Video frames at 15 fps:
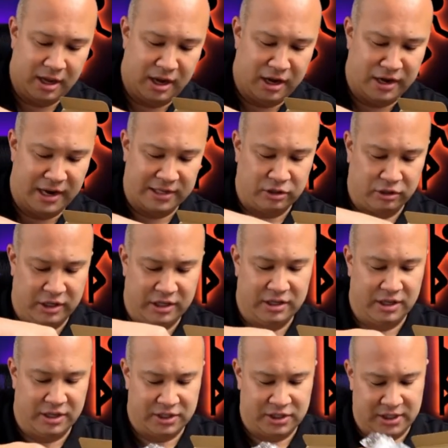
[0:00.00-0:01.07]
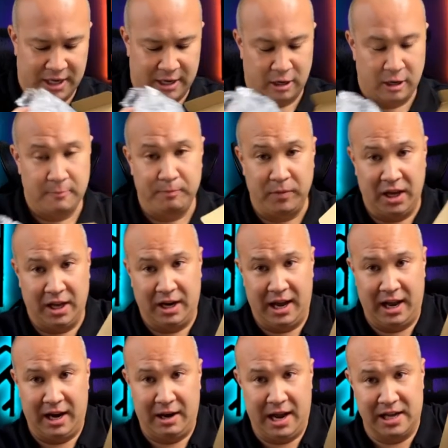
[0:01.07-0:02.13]
nestled into the center and
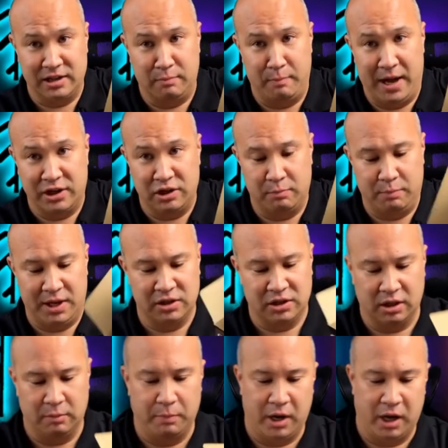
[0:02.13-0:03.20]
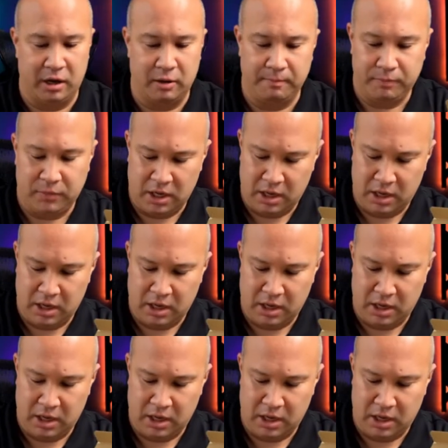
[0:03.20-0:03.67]
it has a matching piece on the bottom.